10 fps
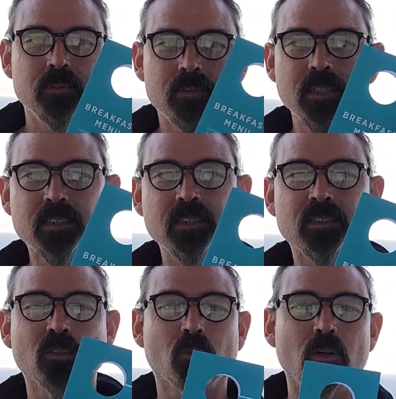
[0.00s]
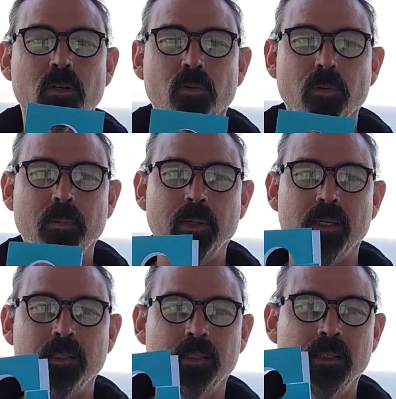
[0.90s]
This is the Royal
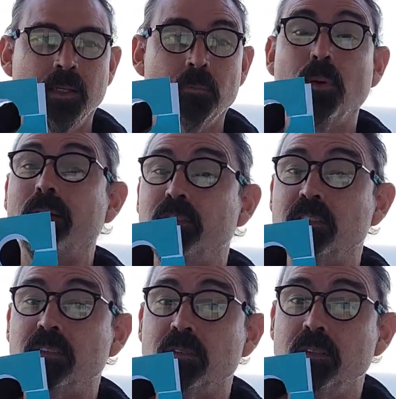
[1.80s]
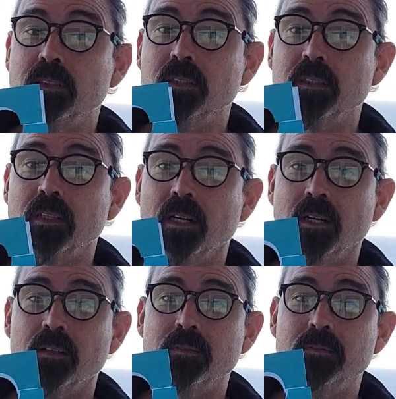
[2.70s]
Caribbean breakfast
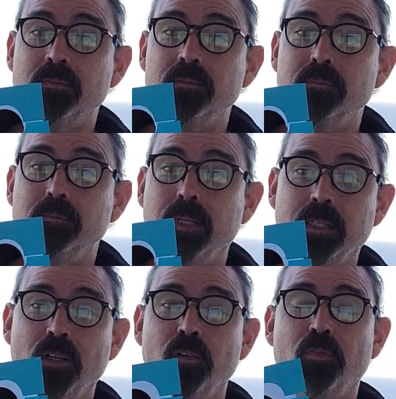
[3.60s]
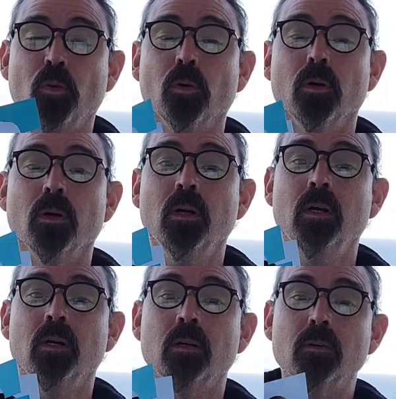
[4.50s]
menu for
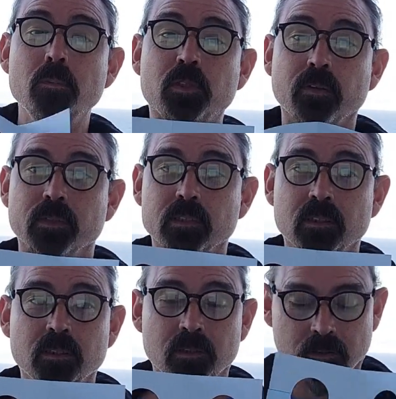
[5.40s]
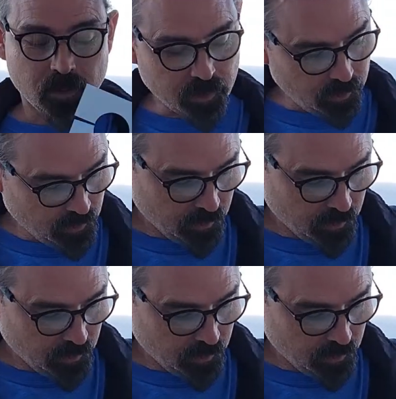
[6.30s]
room service. Okay,